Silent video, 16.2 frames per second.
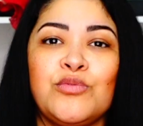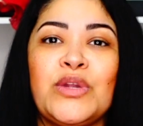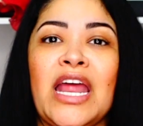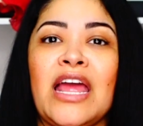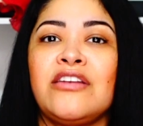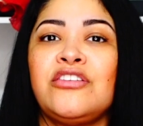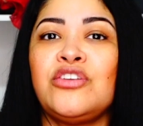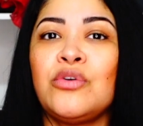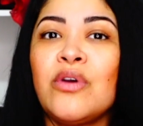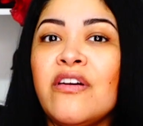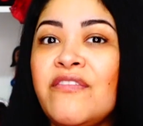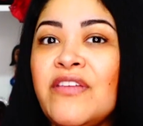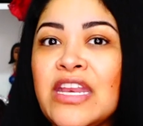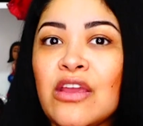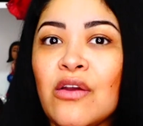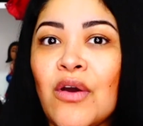When I do a
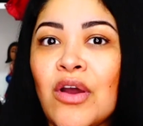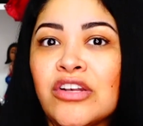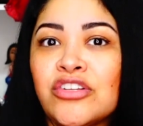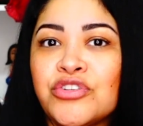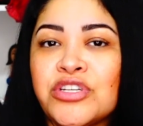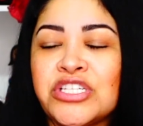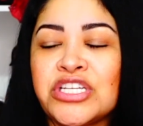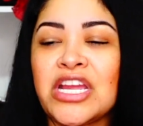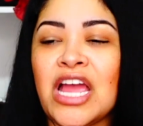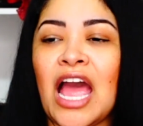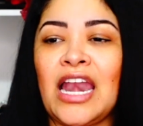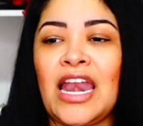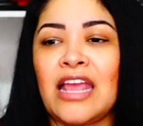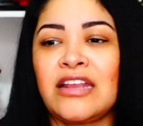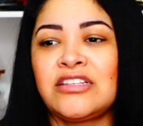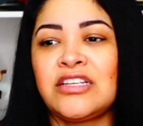video on Trisha, I
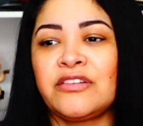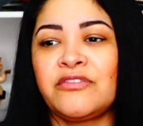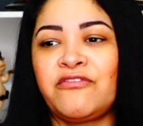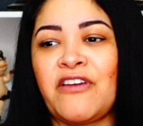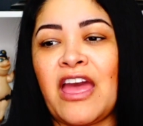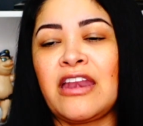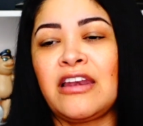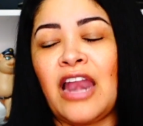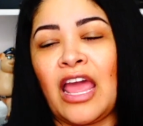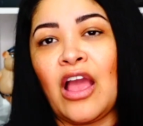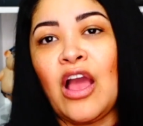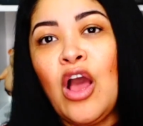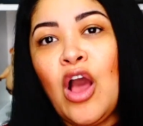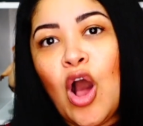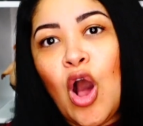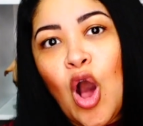like to find like a
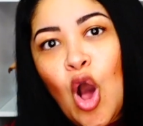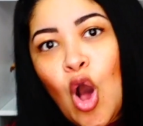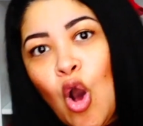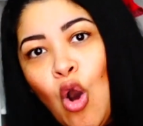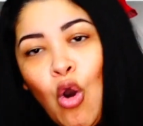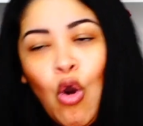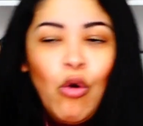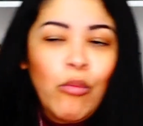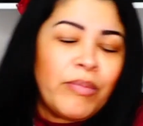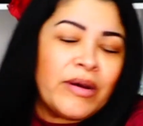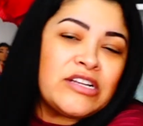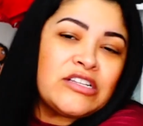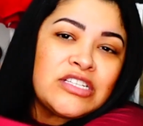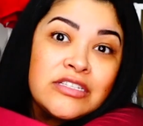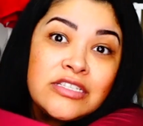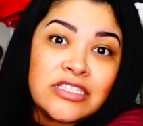whole
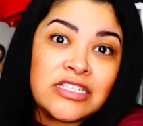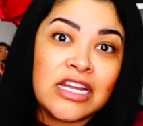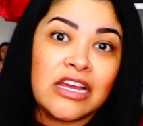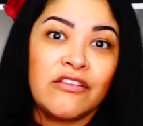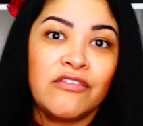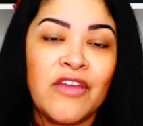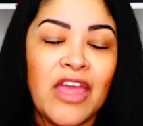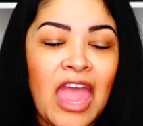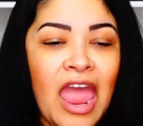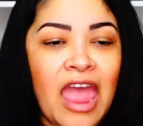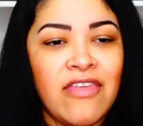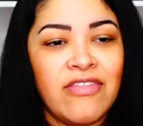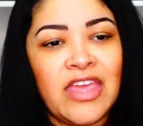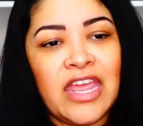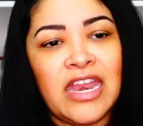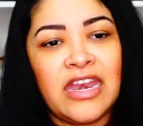bunch of stuff
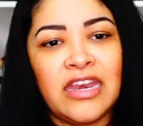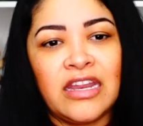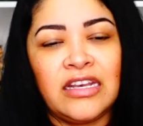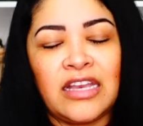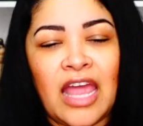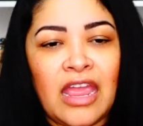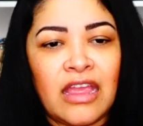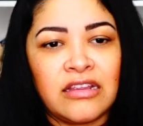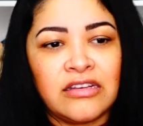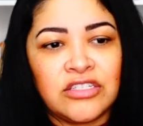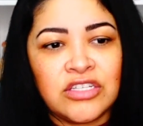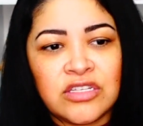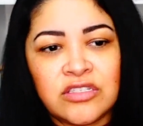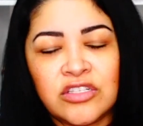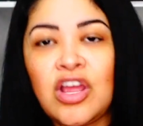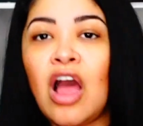and then like
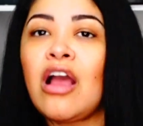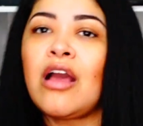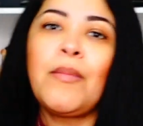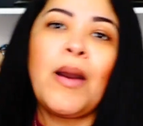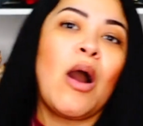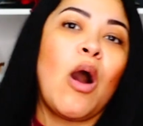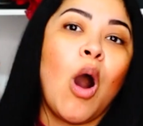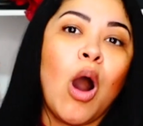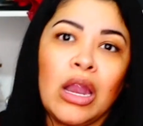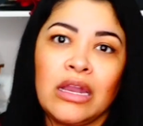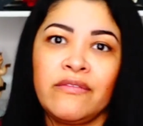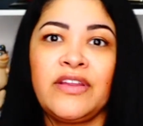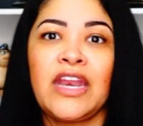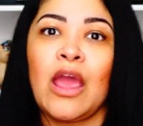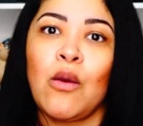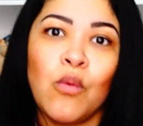just talk about all
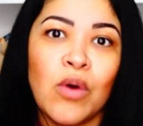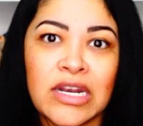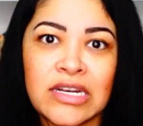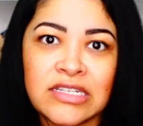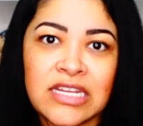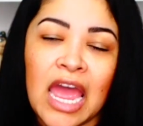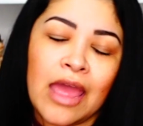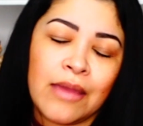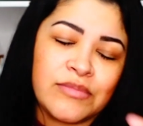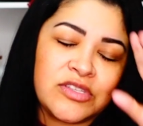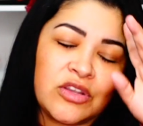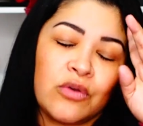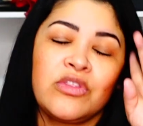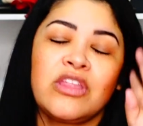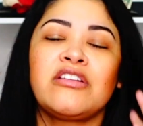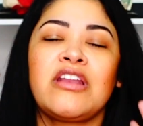of it at one time.
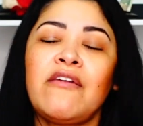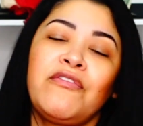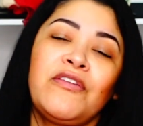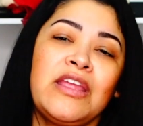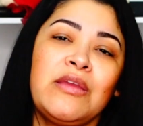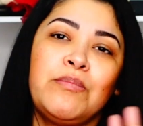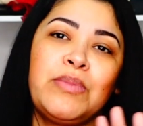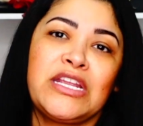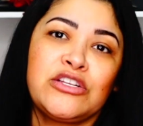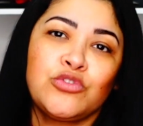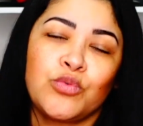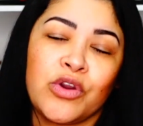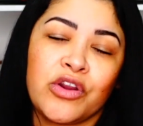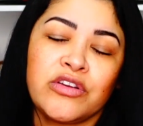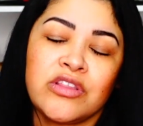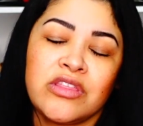So they're definitely binge
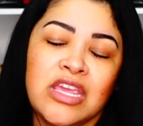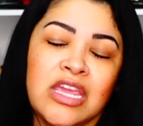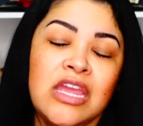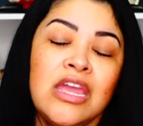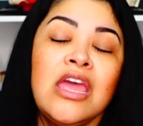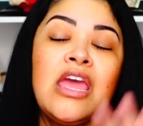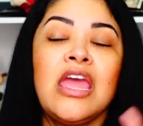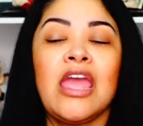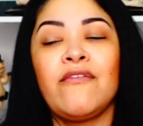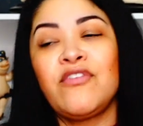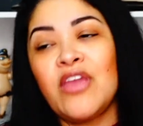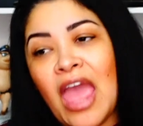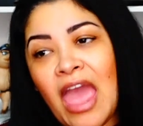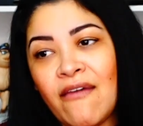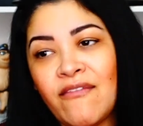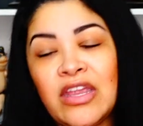worthy. If you
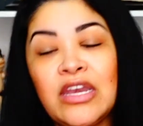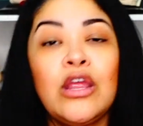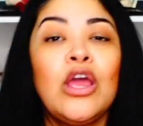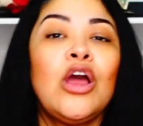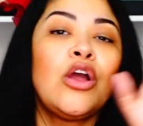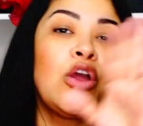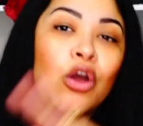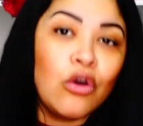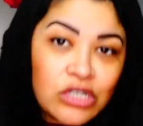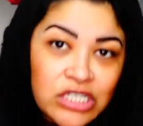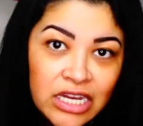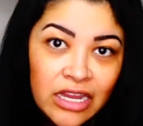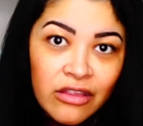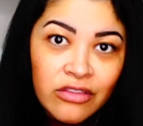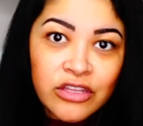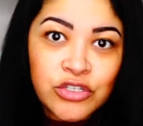haven't, go
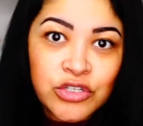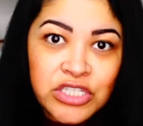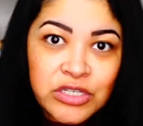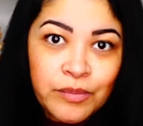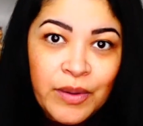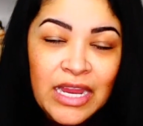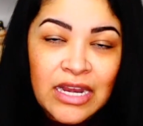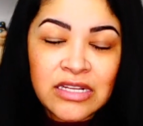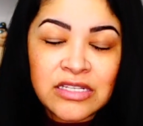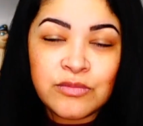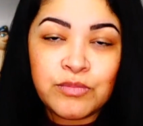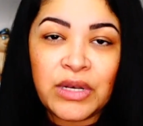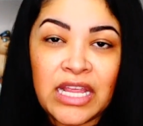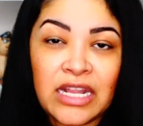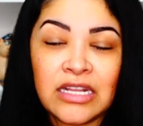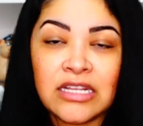check out the Trisha Paytas
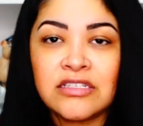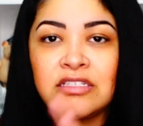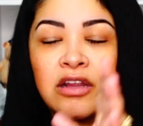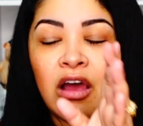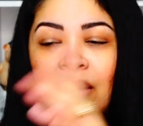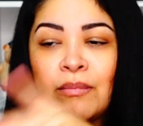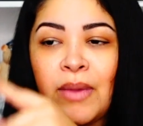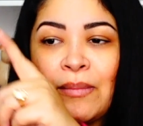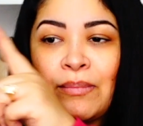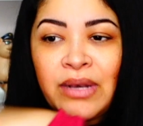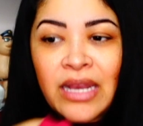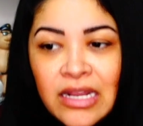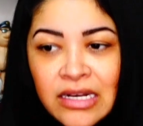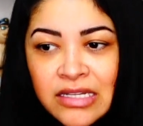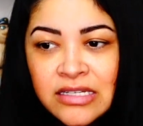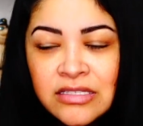playlist on my
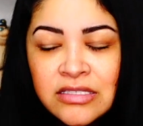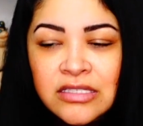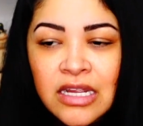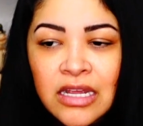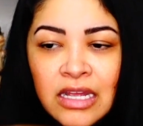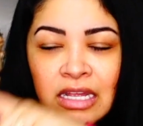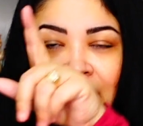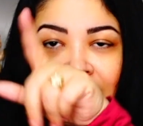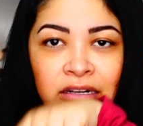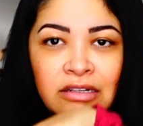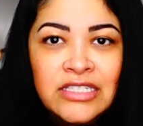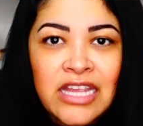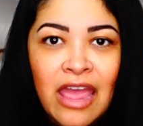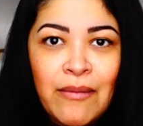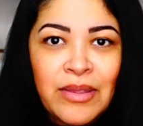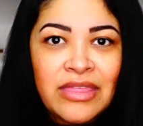playlist, little
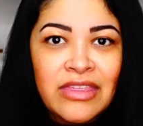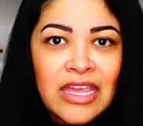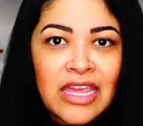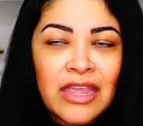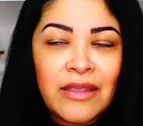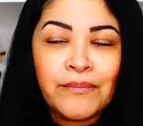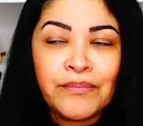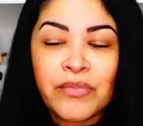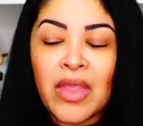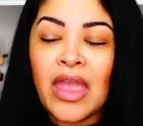tabby thingy,